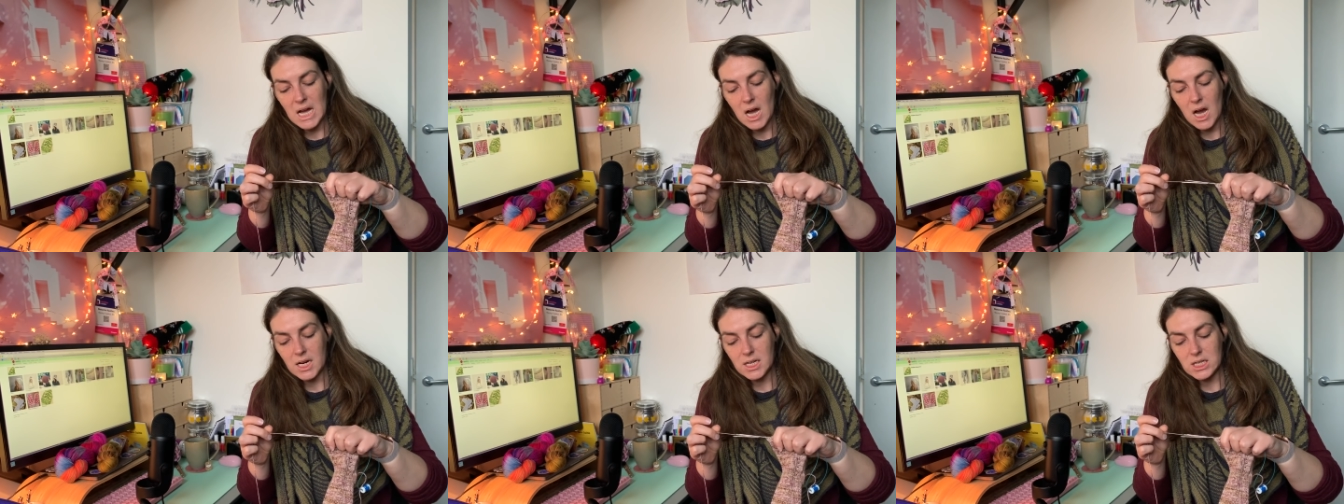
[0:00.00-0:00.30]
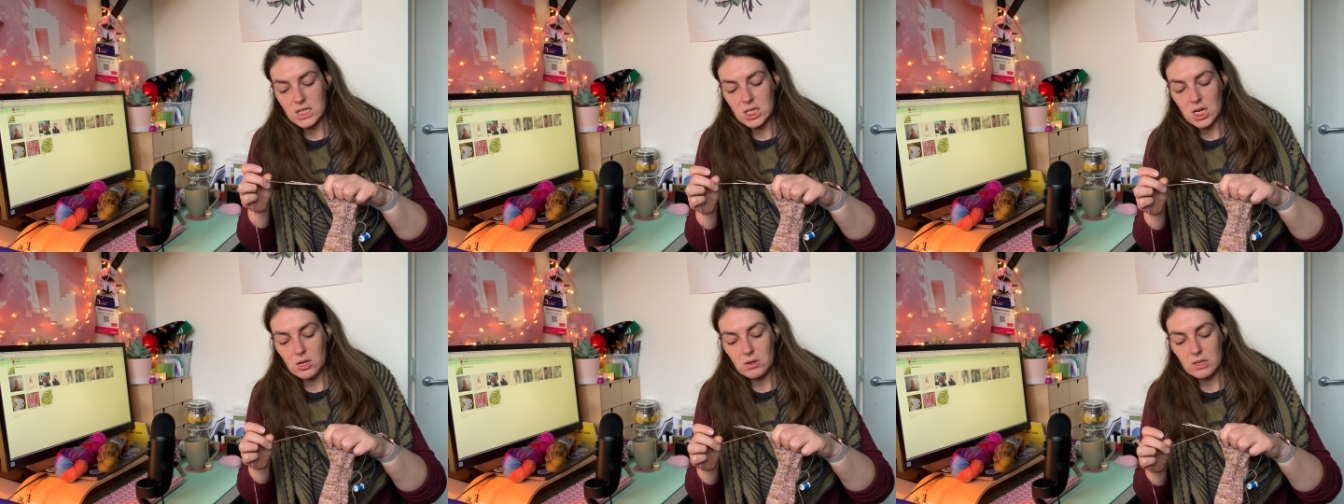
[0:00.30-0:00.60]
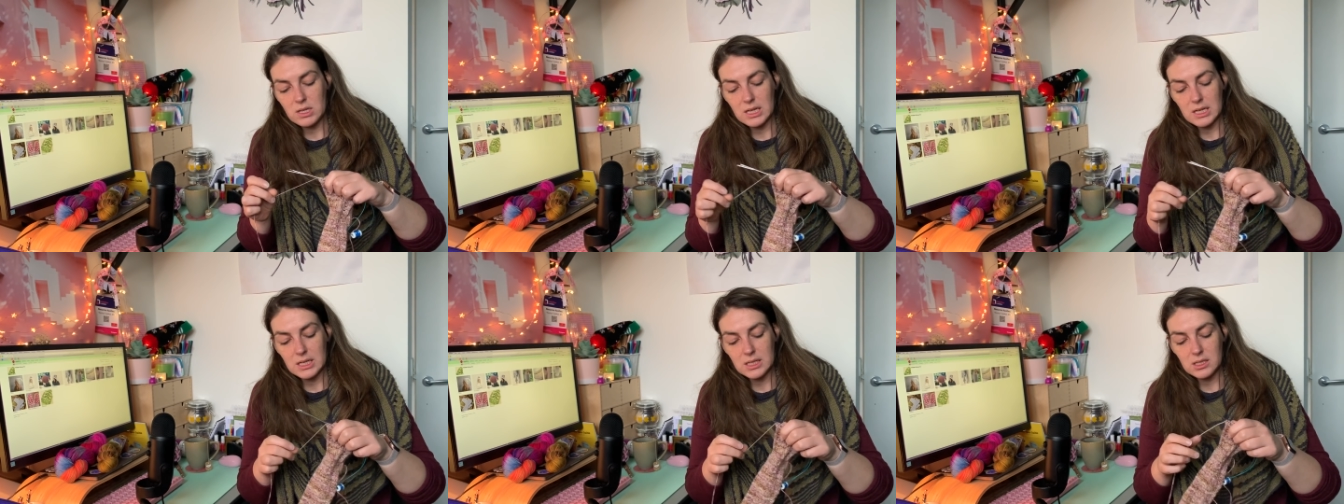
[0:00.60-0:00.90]
I don't
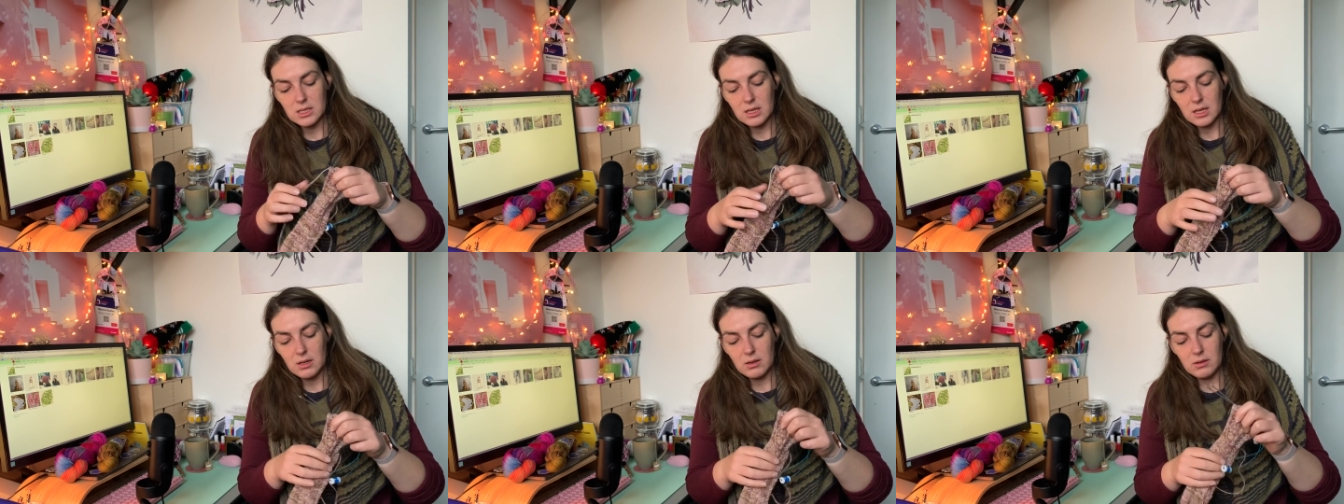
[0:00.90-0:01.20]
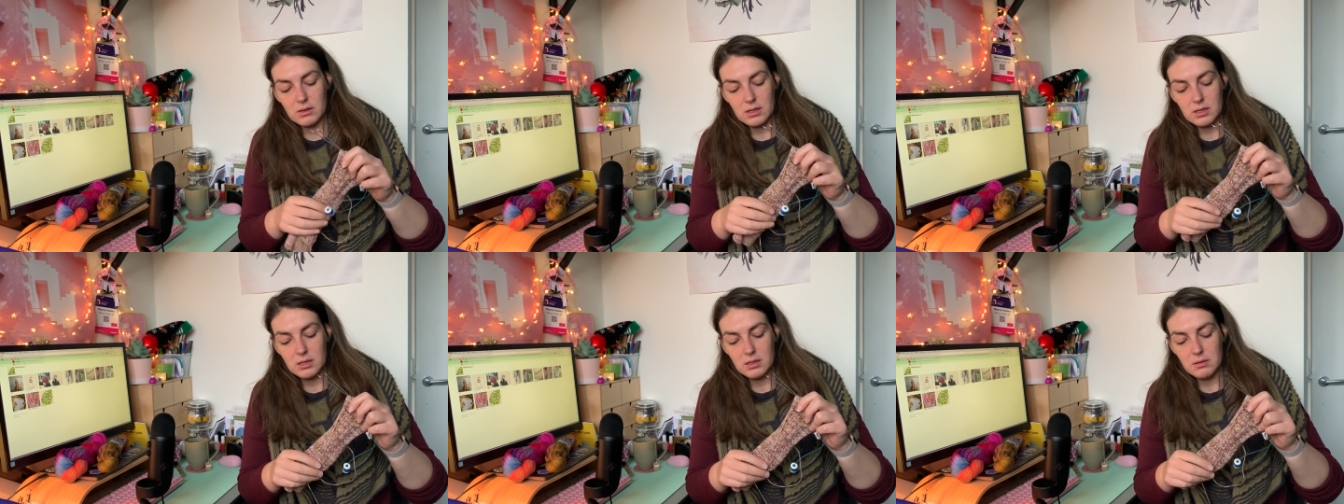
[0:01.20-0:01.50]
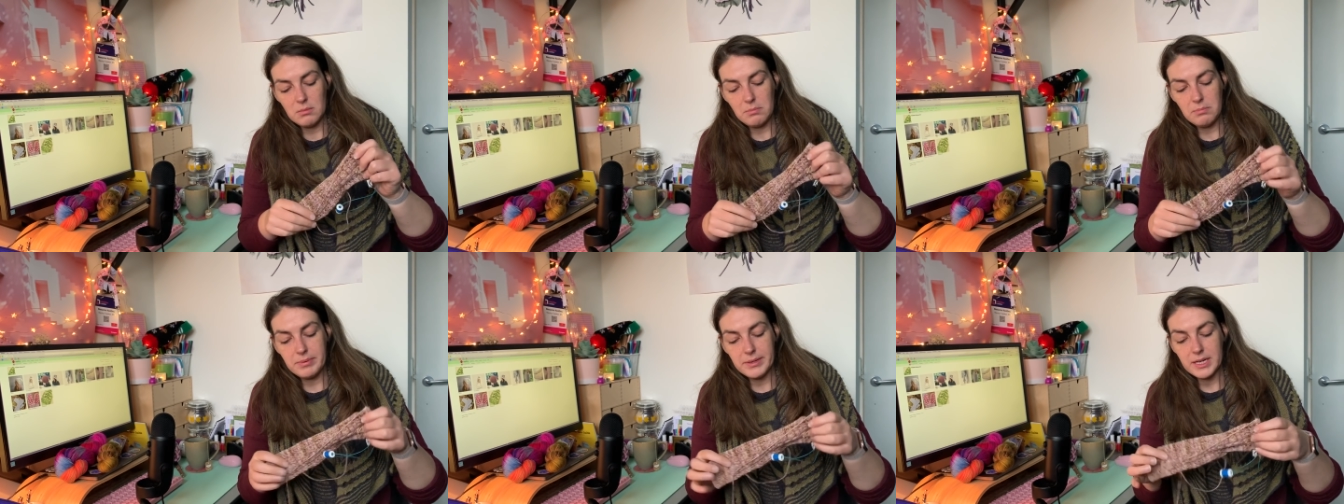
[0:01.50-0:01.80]
think so,
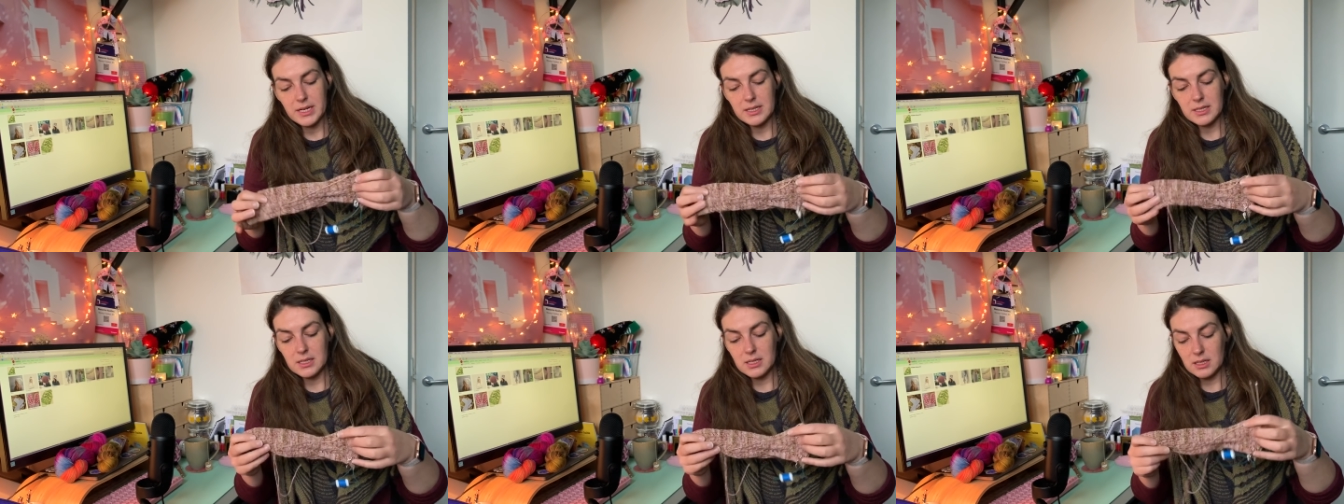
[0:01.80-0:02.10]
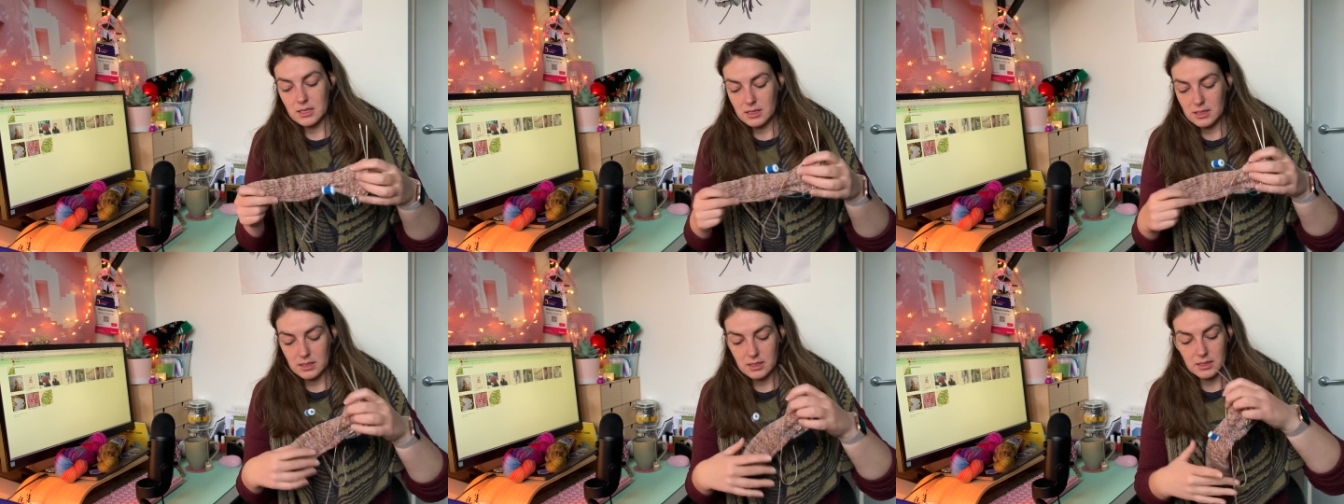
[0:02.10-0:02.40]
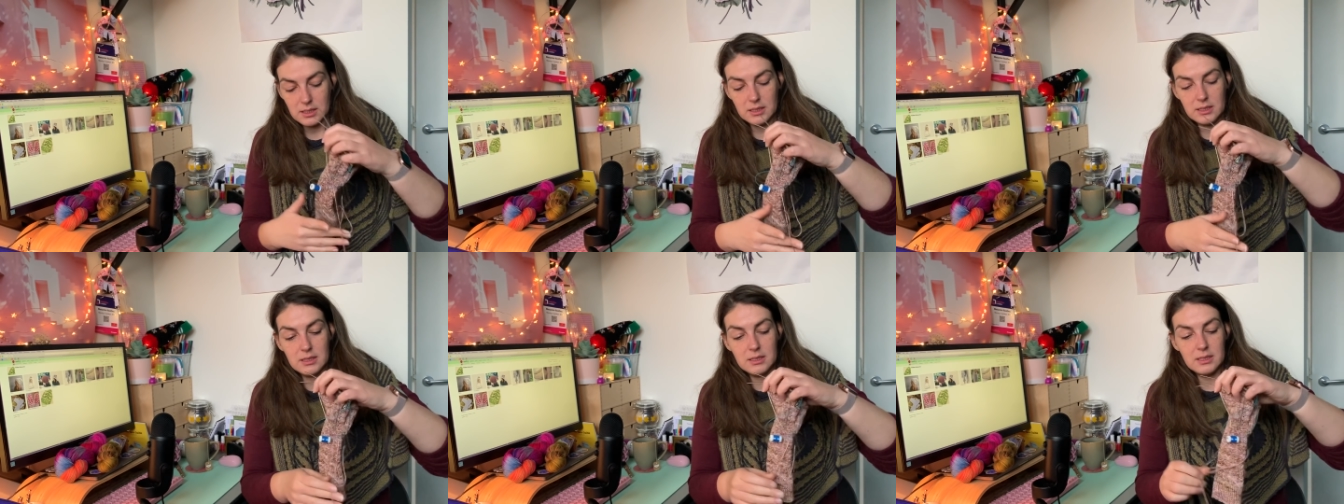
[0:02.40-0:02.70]
but
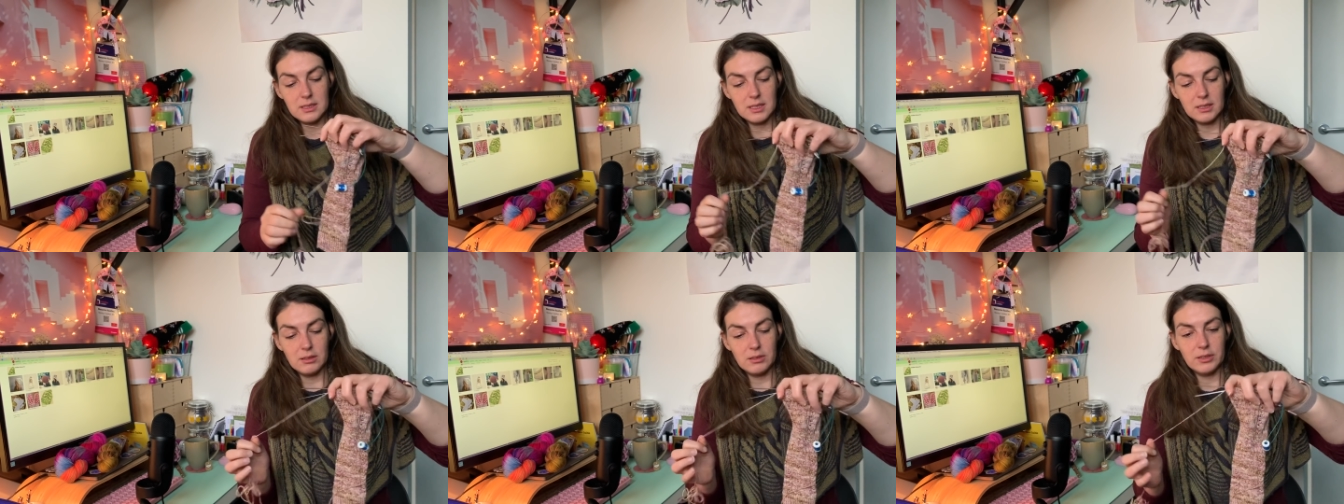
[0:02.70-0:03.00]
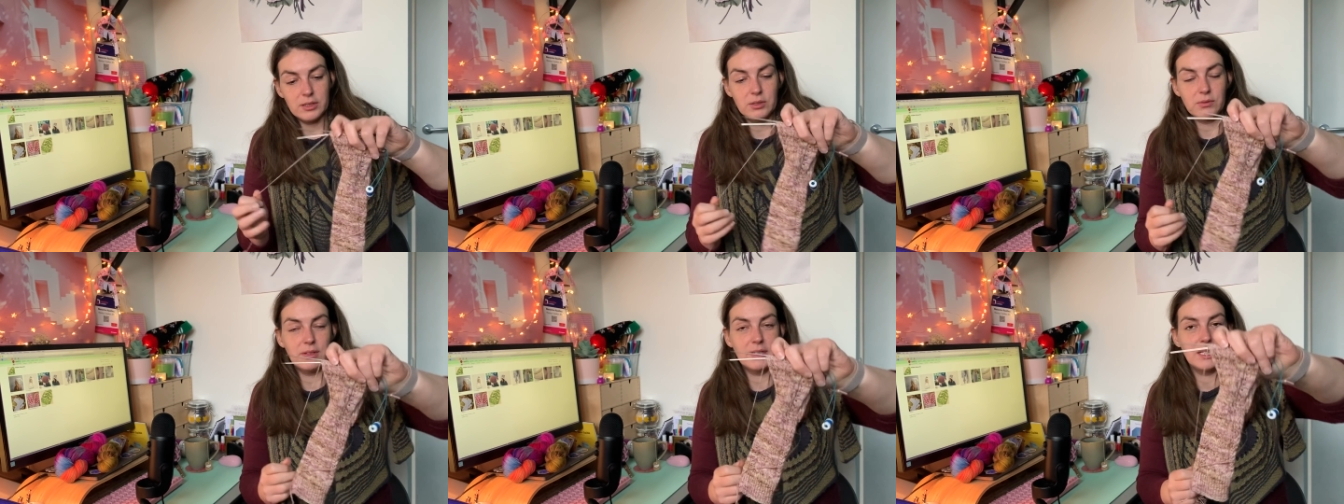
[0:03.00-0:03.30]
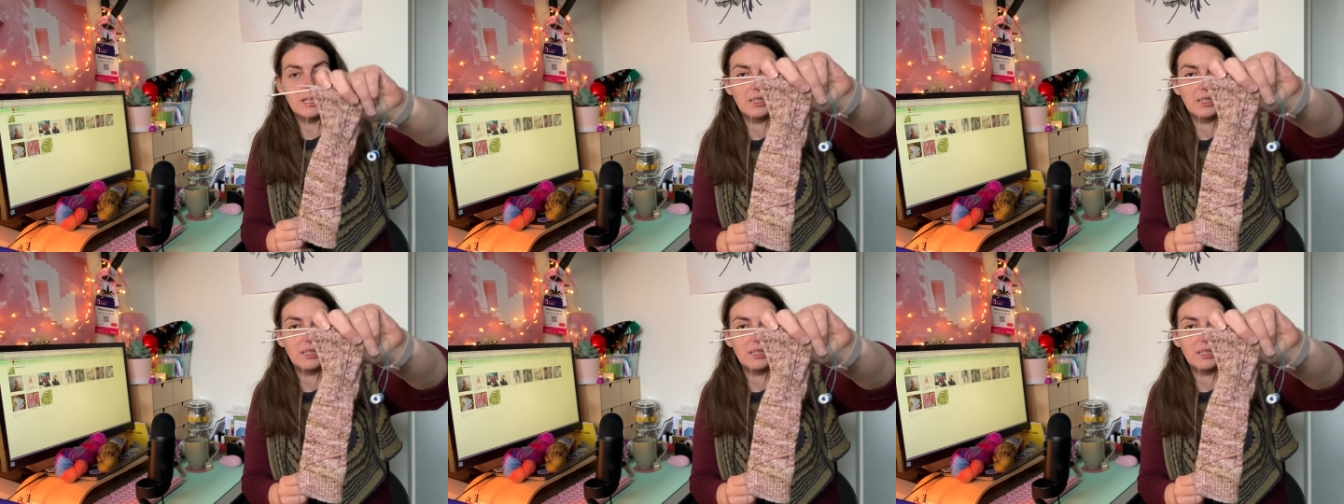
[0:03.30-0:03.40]
still looks really